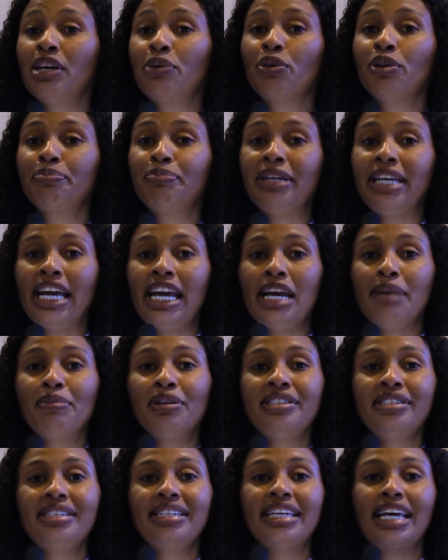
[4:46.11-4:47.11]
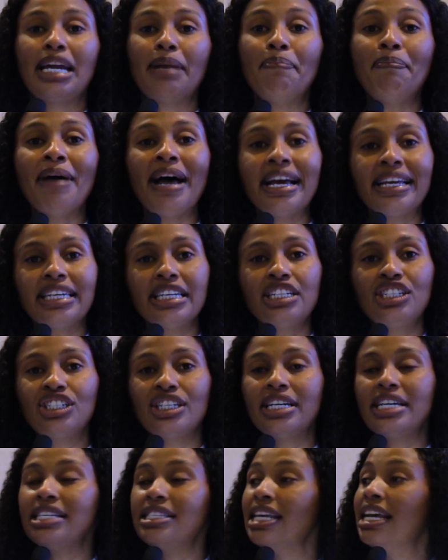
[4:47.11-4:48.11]
they will be able to get
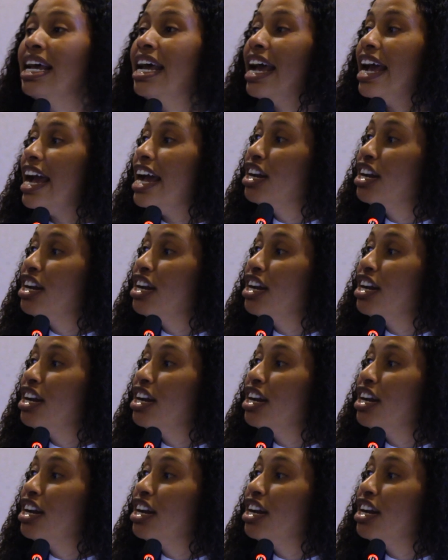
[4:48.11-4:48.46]
packages